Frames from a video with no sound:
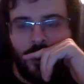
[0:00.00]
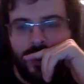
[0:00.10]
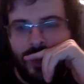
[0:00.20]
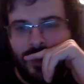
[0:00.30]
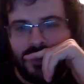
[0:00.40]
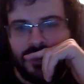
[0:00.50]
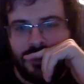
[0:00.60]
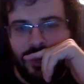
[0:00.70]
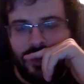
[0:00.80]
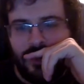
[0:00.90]
Gutierrez,
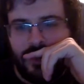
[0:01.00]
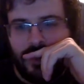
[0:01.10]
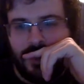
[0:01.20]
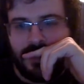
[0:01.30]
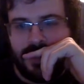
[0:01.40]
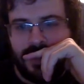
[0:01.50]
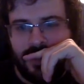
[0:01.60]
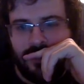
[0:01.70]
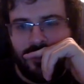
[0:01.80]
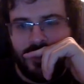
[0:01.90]
rather. His
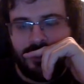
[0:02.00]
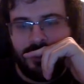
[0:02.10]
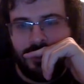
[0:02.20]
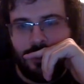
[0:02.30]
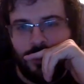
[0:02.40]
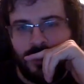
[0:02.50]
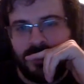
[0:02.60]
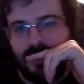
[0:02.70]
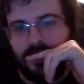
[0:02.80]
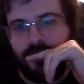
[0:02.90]
takedown defense be
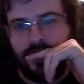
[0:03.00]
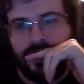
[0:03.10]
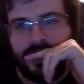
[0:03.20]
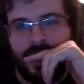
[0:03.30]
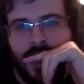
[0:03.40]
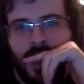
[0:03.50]
porous in other fights.